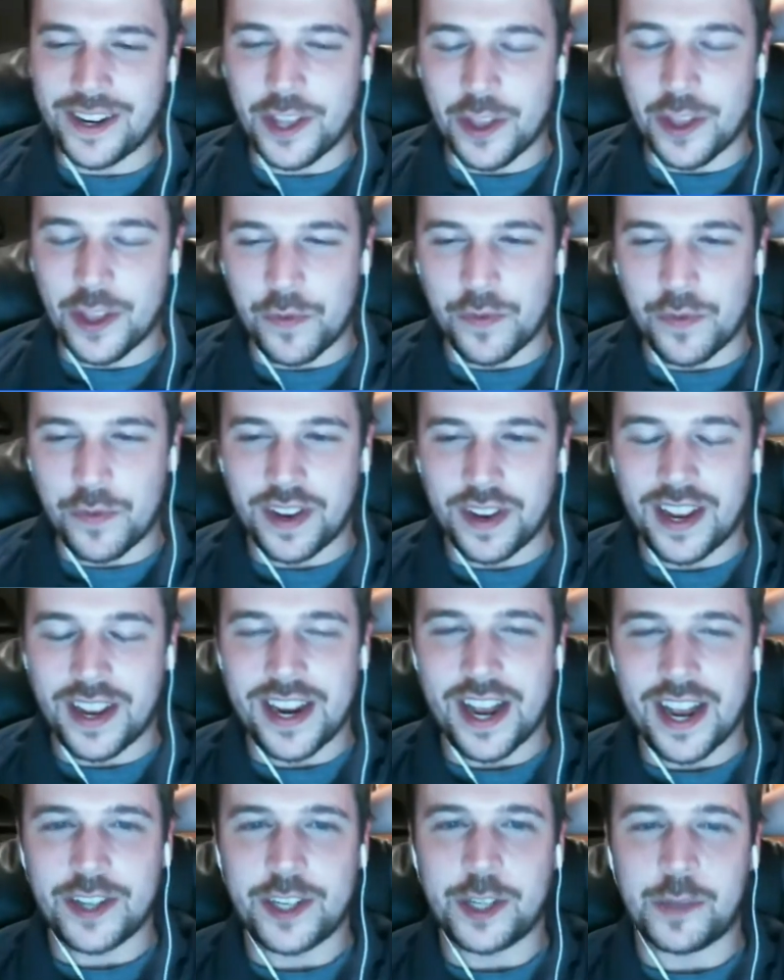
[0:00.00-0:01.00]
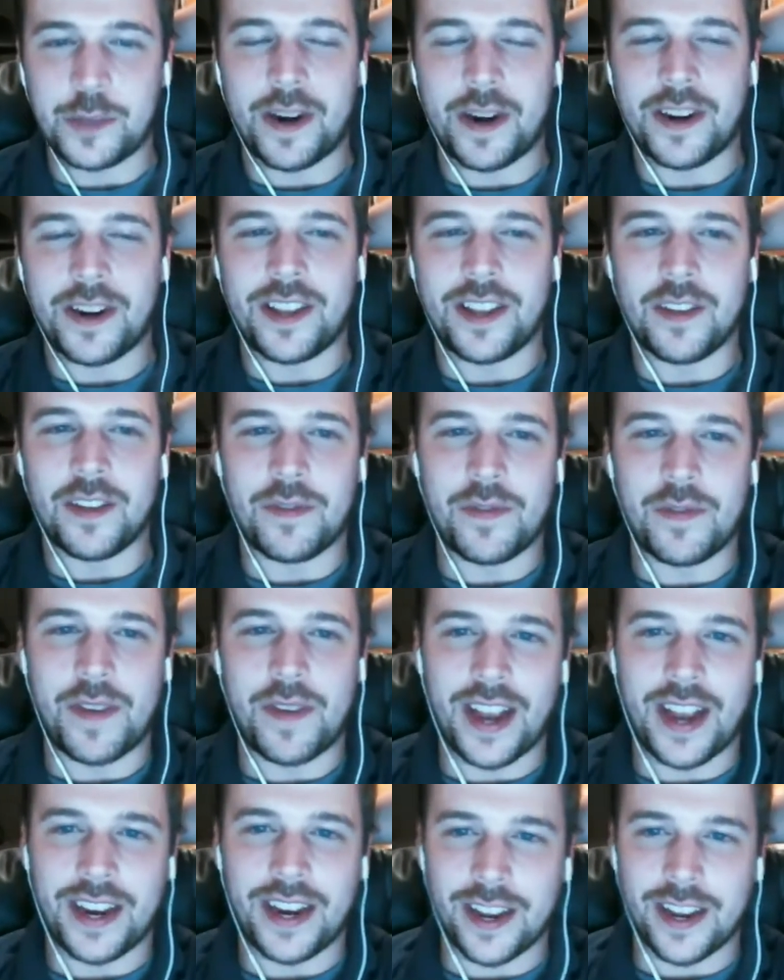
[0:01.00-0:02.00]
to the
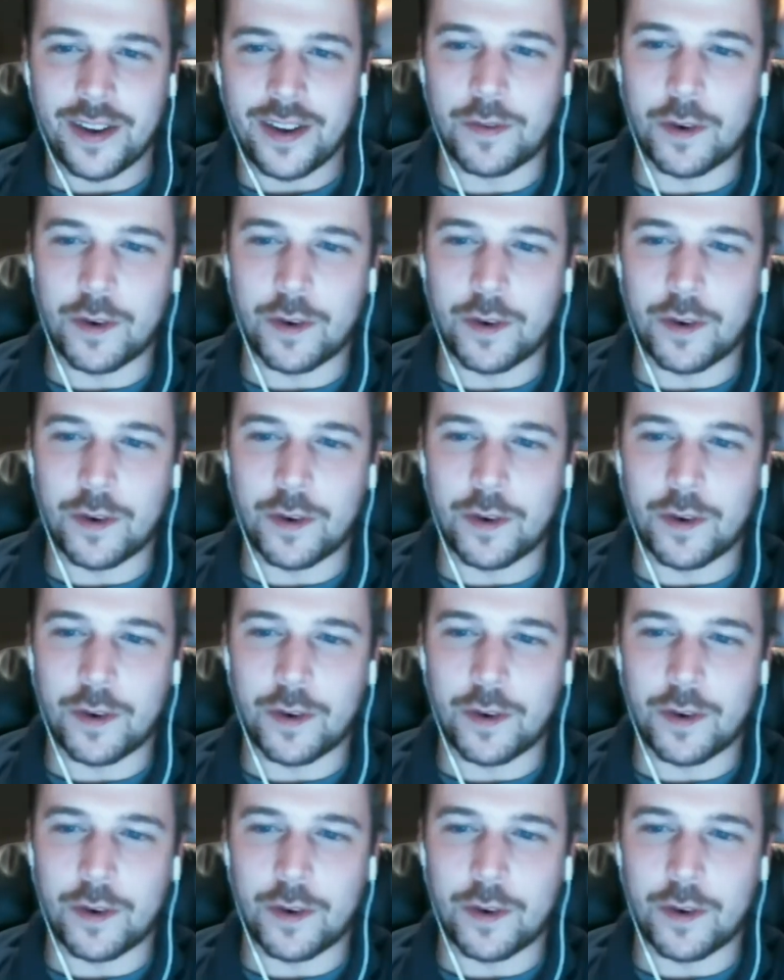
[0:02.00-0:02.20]
fat kid